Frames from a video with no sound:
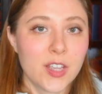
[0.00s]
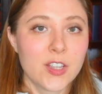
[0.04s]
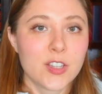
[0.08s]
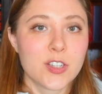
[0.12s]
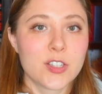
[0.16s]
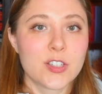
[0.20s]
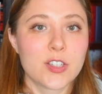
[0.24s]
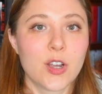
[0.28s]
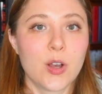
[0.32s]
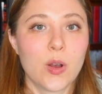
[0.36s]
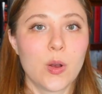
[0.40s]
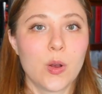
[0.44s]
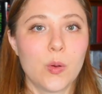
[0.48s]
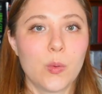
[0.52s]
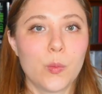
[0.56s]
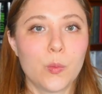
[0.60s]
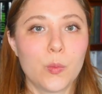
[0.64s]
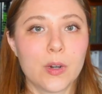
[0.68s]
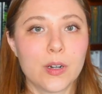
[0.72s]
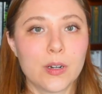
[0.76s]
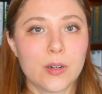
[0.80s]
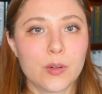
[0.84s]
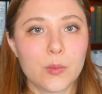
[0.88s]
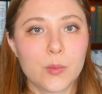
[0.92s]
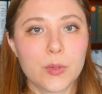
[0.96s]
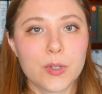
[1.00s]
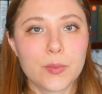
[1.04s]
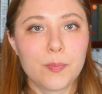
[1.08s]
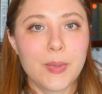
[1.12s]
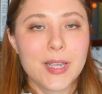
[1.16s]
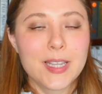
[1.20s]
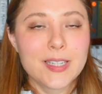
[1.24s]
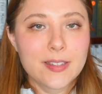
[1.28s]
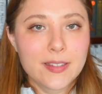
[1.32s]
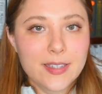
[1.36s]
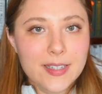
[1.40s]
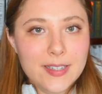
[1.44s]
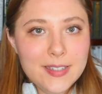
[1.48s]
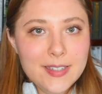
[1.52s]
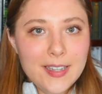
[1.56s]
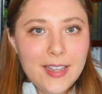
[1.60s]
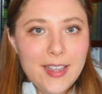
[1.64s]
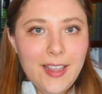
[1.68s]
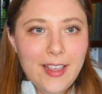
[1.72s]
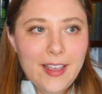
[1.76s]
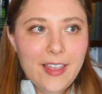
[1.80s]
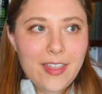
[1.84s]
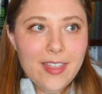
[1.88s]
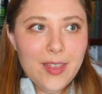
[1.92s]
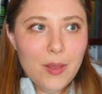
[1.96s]
So we're basically
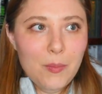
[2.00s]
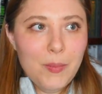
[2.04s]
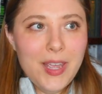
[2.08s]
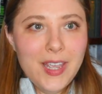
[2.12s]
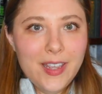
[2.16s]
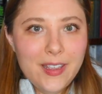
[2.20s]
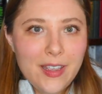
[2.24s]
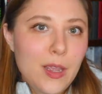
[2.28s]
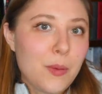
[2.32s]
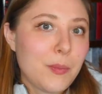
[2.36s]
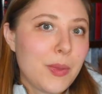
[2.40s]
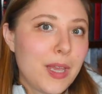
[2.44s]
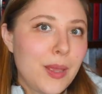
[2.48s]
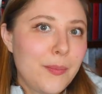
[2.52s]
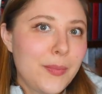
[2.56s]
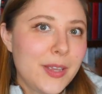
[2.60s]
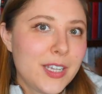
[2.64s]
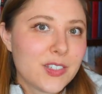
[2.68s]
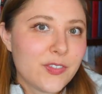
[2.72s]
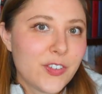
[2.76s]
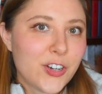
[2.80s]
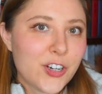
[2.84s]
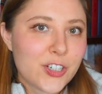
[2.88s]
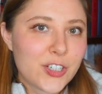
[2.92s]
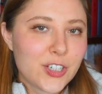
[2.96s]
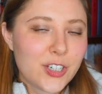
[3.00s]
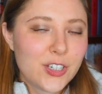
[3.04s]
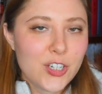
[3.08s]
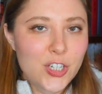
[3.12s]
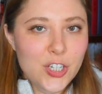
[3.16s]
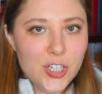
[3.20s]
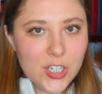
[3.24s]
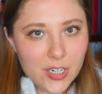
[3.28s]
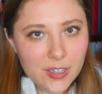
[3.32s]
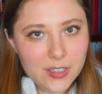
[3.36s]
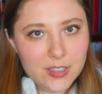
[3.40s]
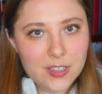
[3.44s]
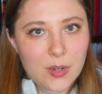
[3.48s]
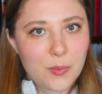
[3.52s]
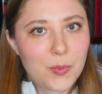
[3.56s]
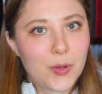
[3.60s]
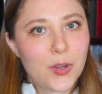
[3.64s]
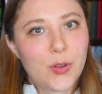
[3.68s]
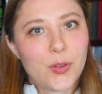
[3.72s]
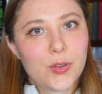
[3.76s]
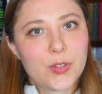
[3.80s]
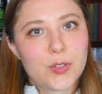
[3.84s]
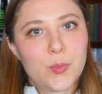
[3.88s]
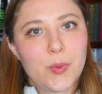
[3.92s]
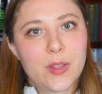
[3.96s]
seeing the making babies version
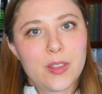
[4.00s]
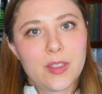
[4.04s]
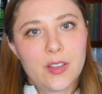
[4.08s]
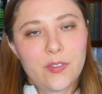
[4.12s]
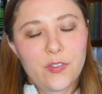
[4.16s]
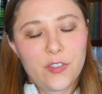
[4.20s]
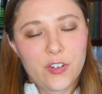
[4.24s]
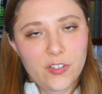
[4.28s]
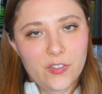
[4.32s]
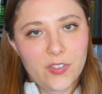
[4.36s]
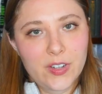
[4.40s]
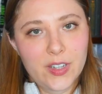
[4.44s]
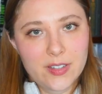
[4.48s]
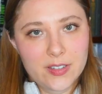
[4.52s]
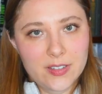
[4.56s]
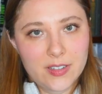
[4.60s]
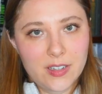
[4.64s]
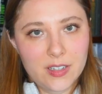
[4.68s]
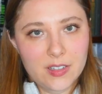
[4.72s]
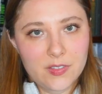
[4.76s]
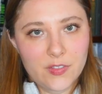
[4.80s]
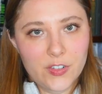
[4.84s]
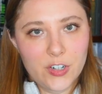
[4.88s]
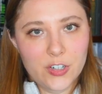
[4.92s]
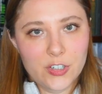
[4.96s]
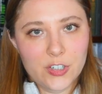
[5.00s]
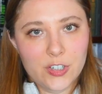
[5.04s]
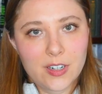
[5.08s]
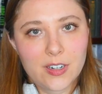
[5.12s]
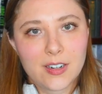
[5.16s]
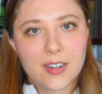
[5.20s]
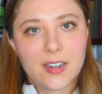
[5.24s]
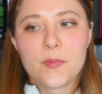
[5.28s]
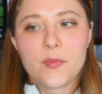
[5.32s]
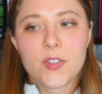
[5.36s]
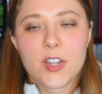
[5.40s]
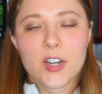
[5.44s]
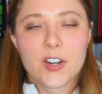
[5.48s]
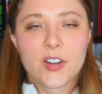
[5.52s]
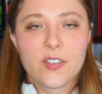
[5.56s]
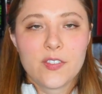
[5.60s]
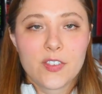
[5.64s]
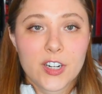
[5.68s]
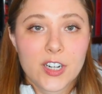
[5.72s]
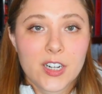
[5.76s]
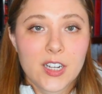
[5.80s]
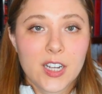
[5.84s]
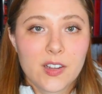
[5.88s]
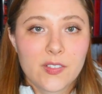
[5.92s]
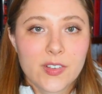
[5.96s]
juxtaposed with the for funsies version, very,
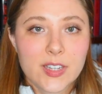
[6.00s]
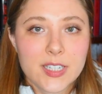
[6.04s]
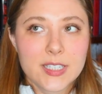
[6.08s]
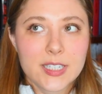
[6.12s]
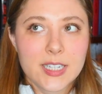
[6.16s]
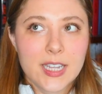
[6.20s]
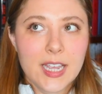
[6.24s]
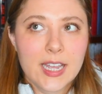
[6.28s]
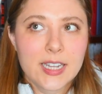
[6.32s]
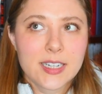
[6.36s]
very obviously.